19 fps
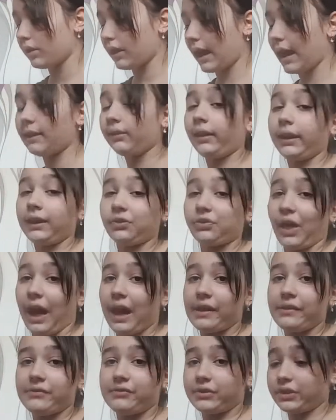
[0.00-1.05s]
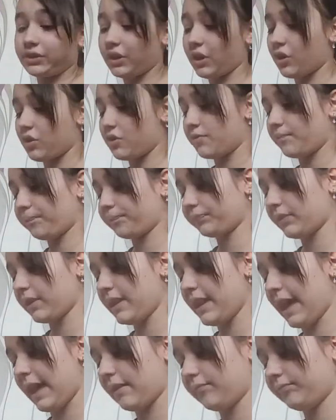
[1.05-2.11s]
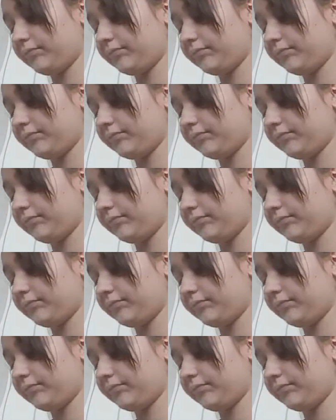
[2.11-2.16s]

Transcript: I like that. So yeah,